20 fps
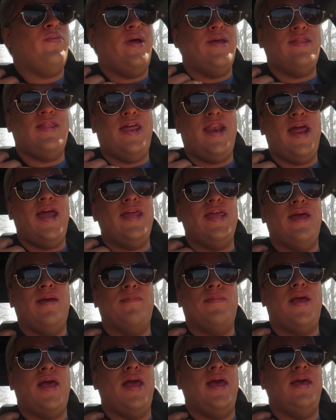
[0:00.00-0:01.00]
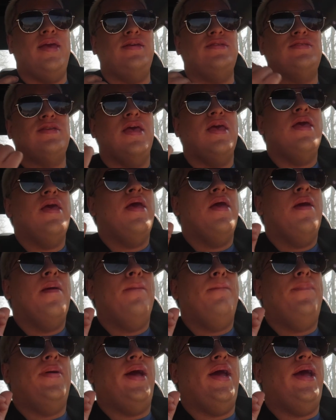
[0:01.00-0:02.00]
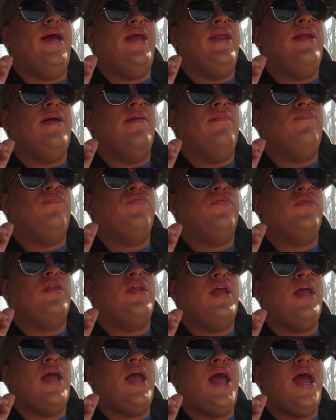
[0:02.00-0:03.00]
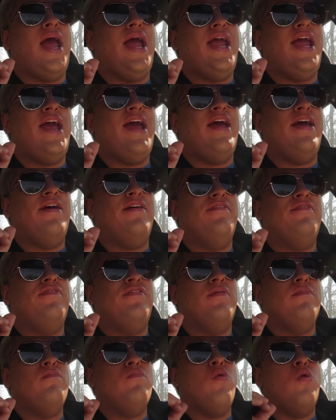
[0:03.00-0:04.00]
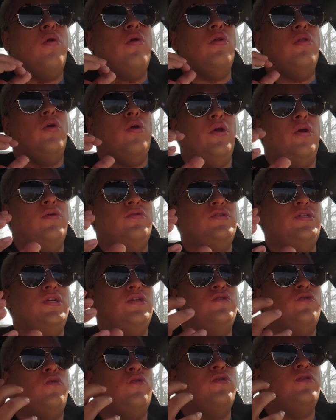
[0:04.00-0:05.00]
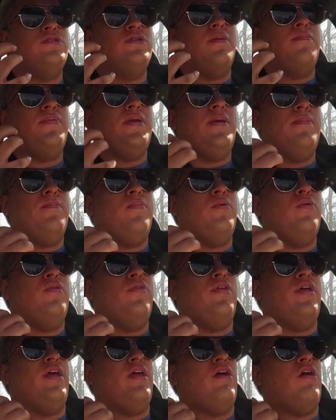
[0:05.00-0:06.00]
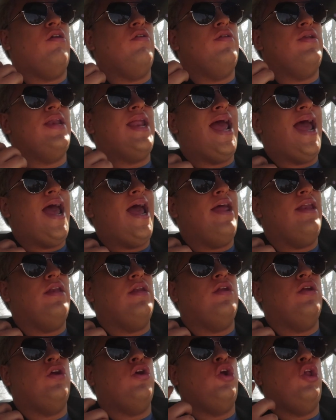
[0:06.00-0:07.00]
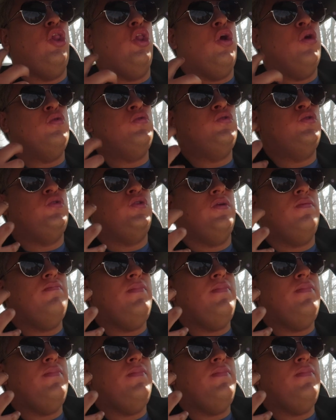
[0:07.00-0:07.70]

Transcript: way that I am, guys. But I have more loyalty towards people that are not close to